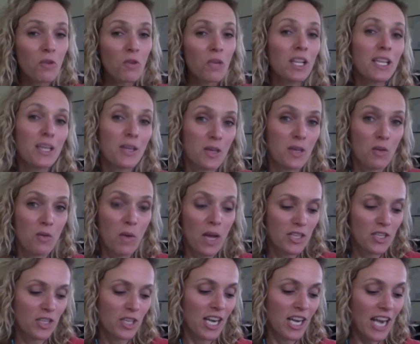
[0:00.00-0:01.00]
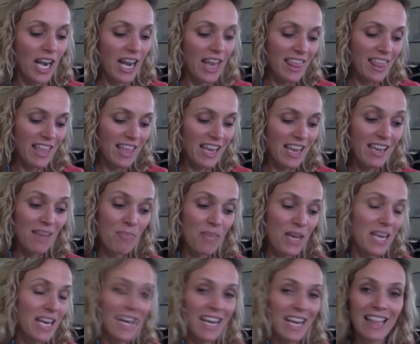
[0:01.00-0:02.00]
really good question, and I think
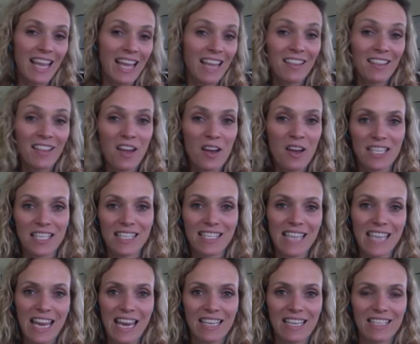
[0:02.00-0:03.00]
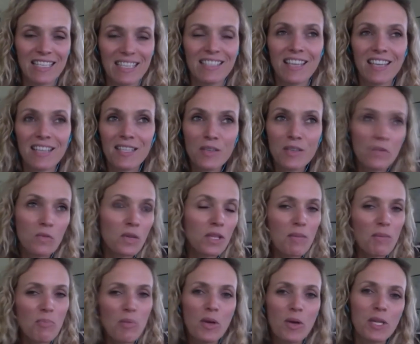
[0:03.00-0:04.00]
being in a landlocked state doesn't
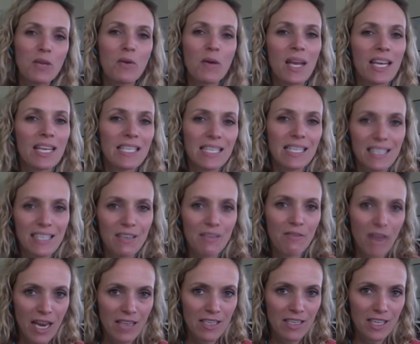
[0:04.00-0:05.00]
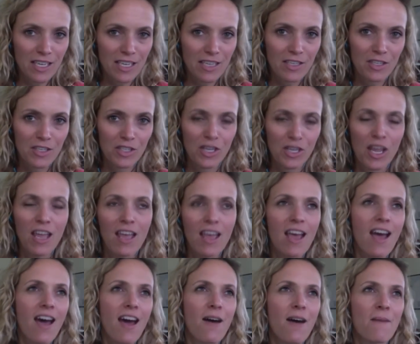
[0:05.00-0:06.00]
really put you at a disadvantage.
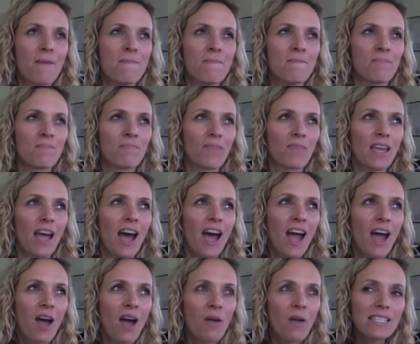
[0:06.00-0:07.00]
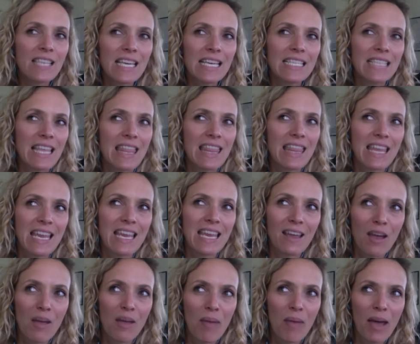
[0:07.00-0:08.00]
I always like to
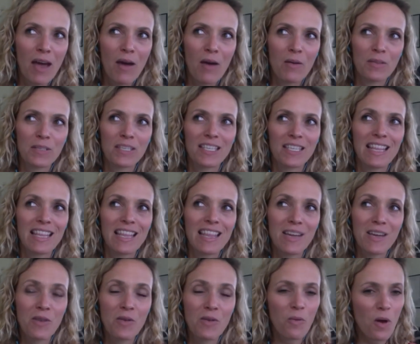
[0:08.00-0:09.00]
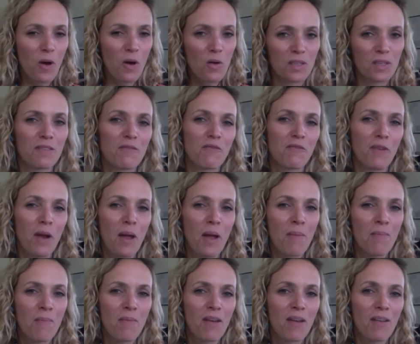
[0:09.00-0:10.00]
think about the quote
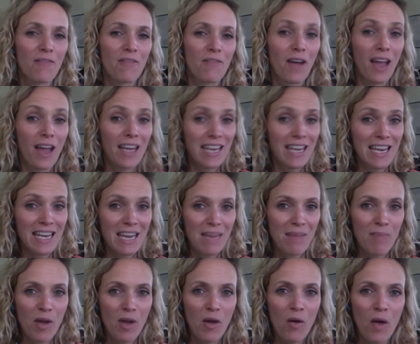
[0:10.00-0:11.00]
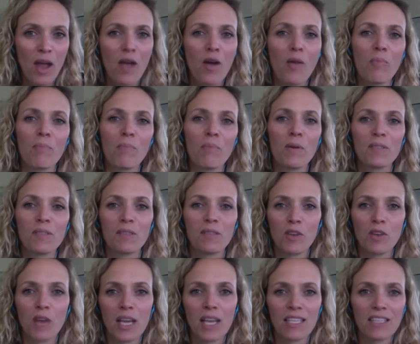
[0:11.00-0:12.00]
from Finding Nemo. I hope most
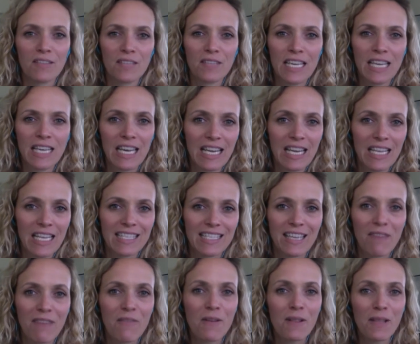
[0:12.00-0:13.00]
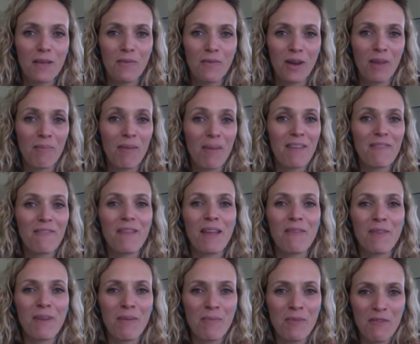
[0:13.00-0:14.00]
of you guys have seen it. It's definitely one of my
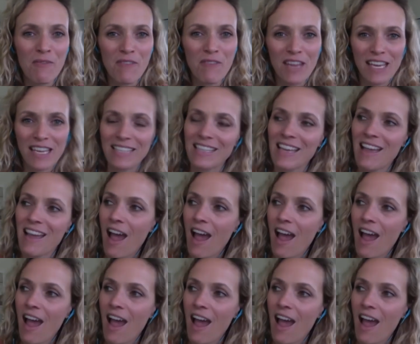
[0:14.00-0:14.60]
favorite movies,